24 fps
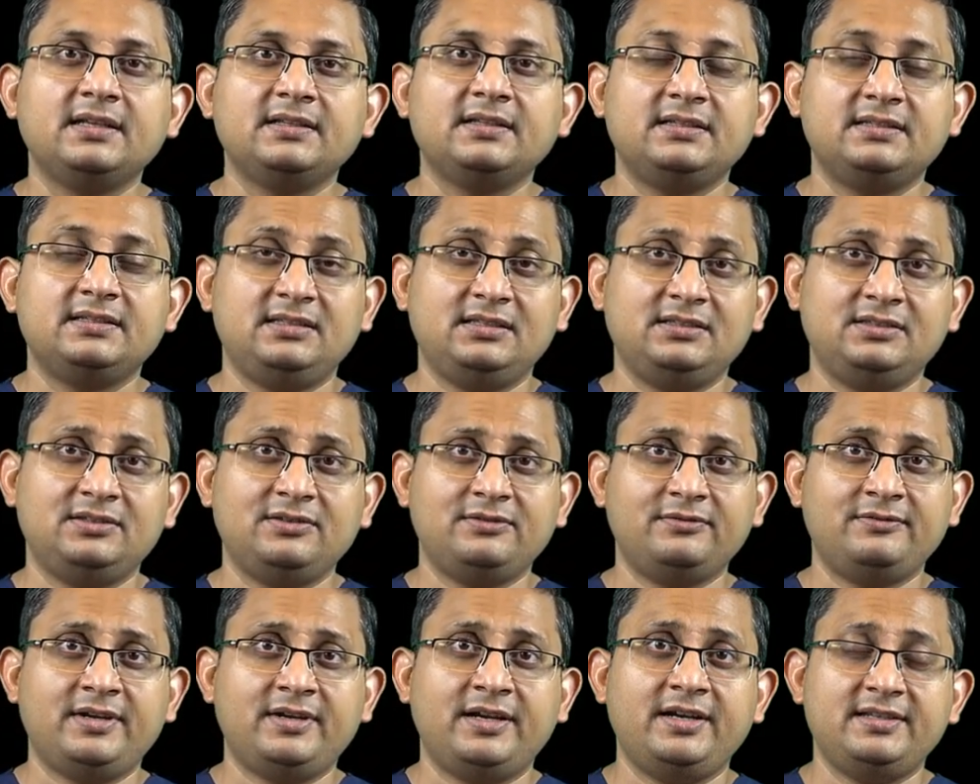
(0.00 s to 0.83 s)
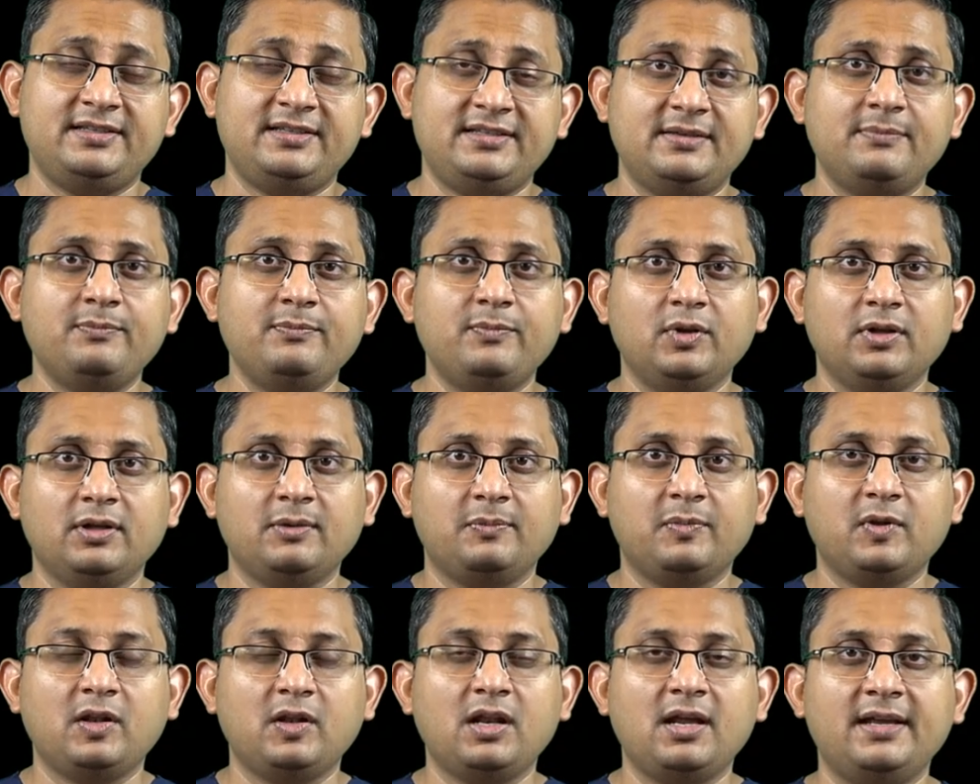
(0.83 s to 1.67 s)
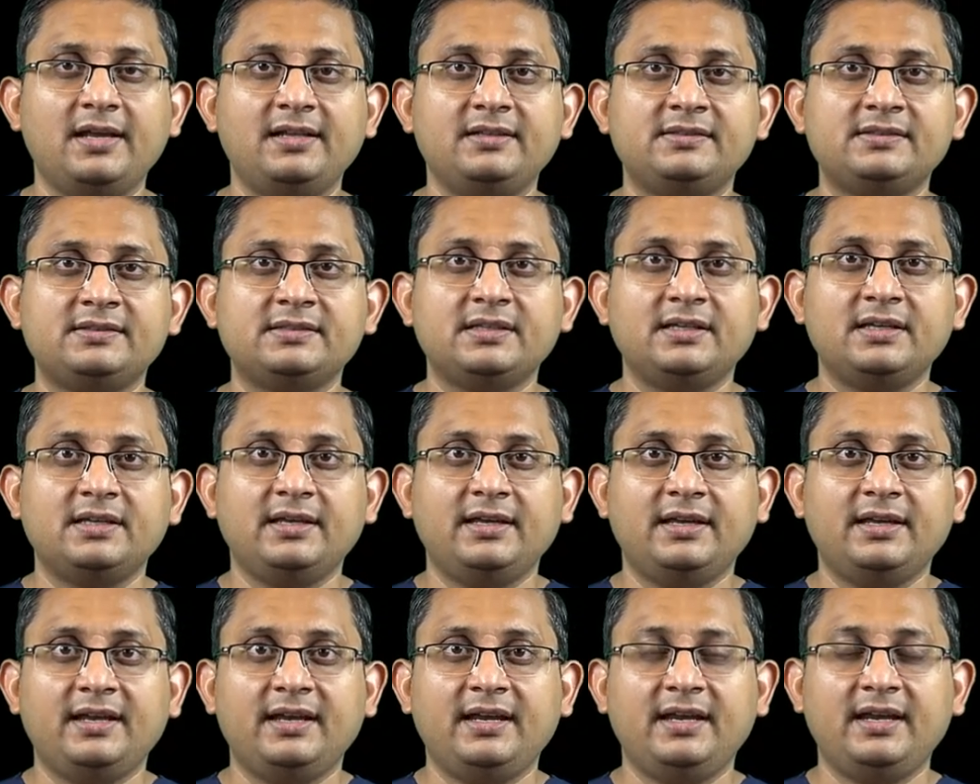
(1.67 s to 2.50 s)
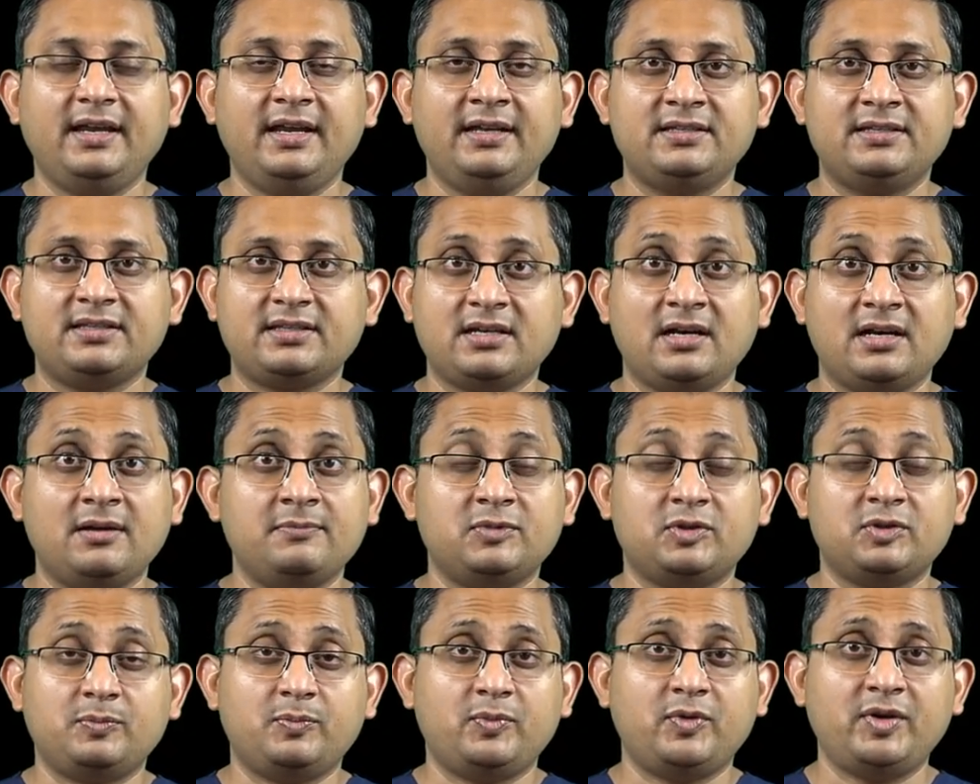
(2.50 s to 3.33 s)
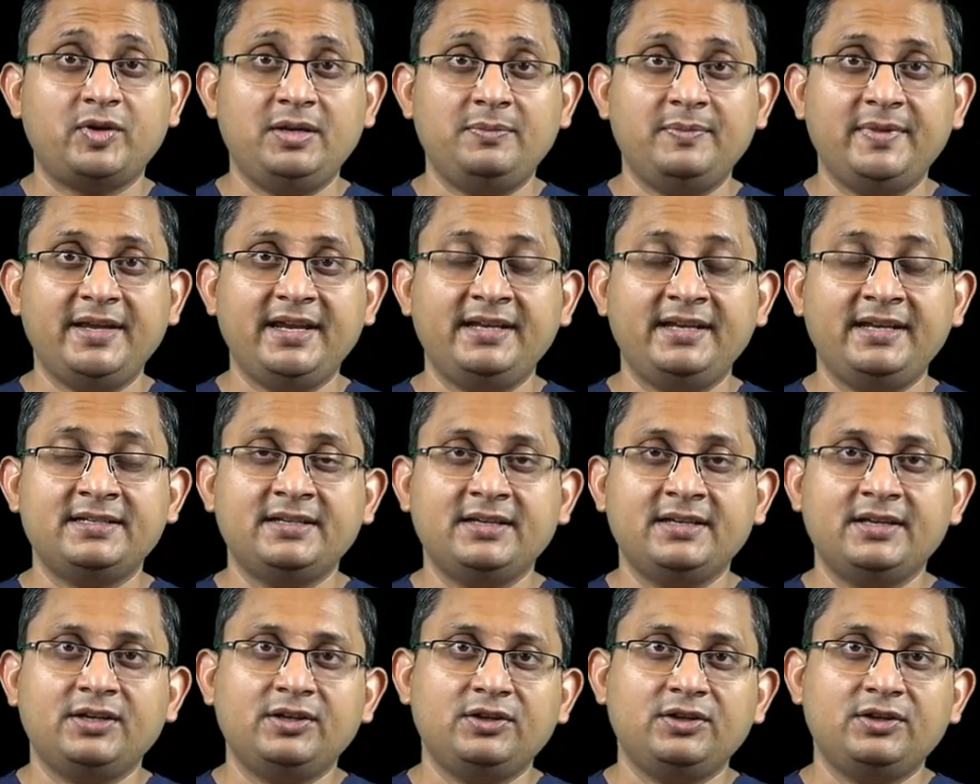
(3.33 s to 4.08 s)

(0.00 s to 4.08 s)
This is a very simple appliance. It comes pre-made.